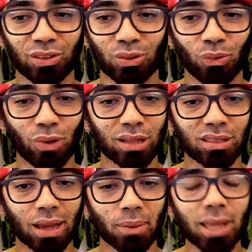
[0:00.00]
was
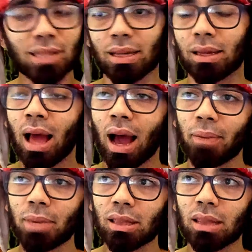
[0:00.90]
amazing i
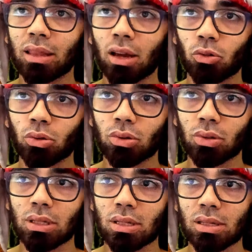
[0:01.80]
mean naruto
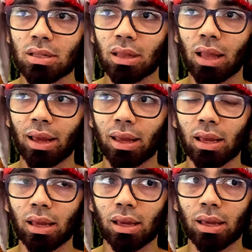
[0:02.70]
is like
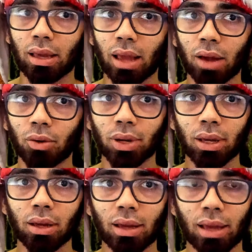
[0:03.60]
getting
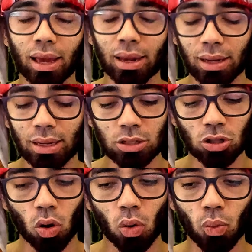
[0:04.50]
getting his
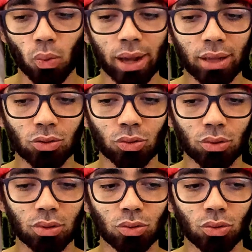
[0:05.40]
own way to
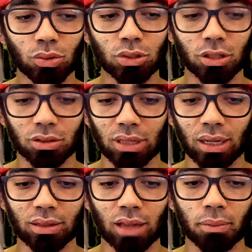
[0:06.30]
do certain
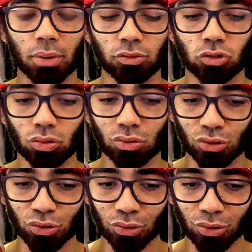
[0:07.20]
type of jutsu